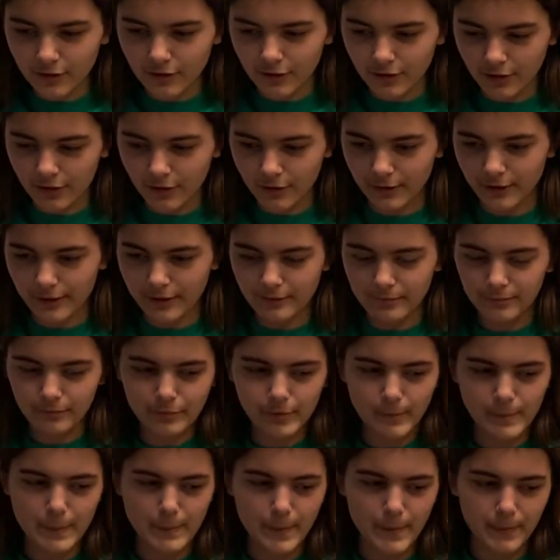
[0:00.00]
Go ahead and
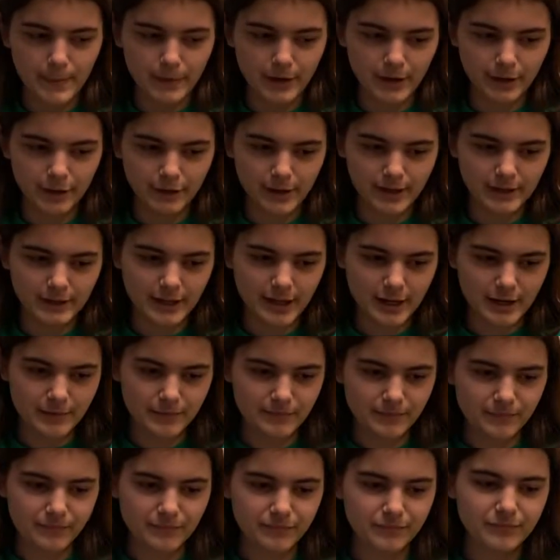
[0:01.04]
put the paper cutter right there.
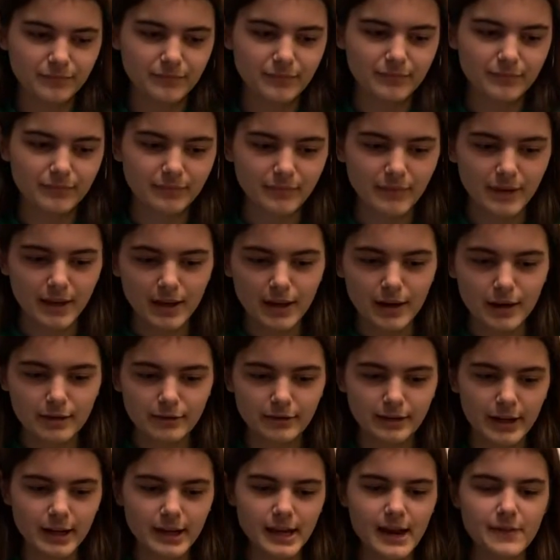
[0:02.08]
So
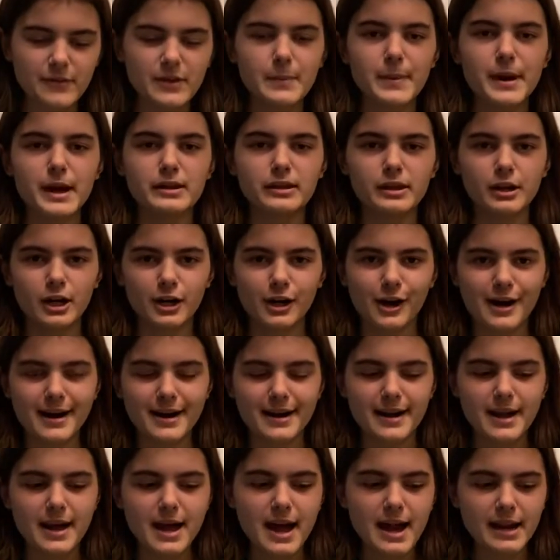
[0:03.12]
now you have the base of your card.
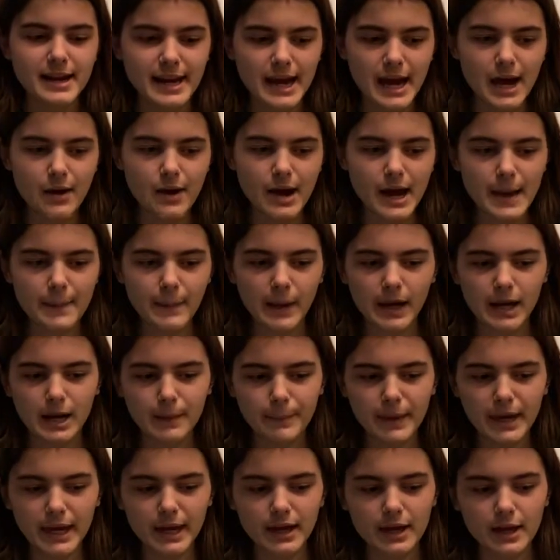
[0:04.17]
Now I'm going to
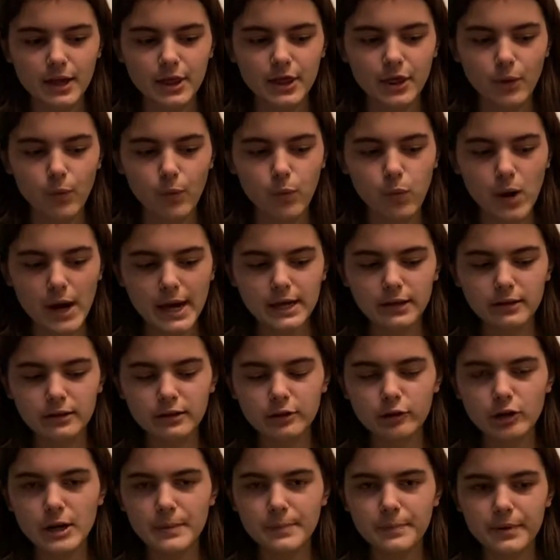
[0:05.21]
make the white
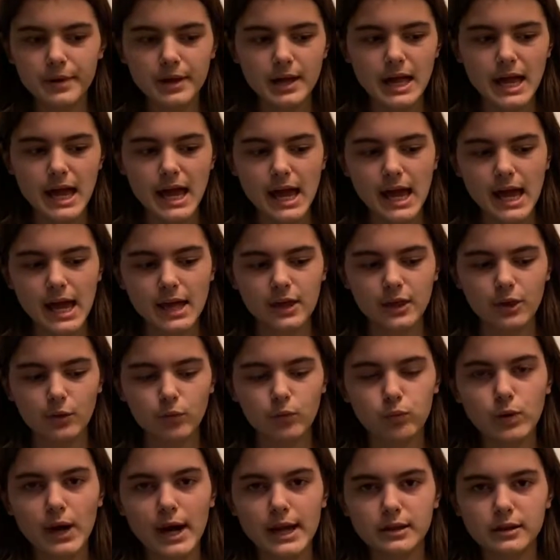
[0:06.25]
strip and the
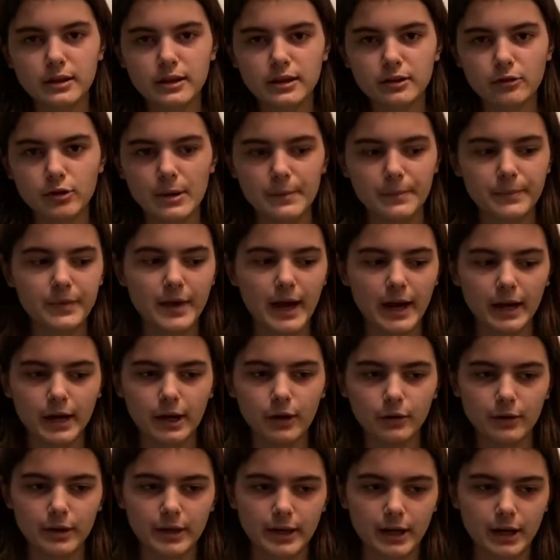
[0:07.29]
red strip that go
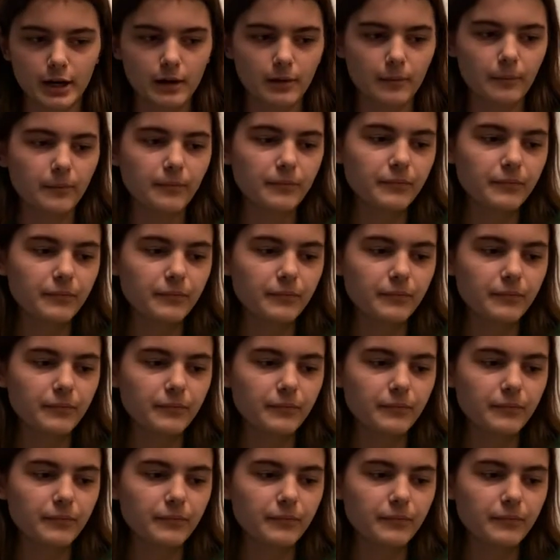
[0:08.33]
here.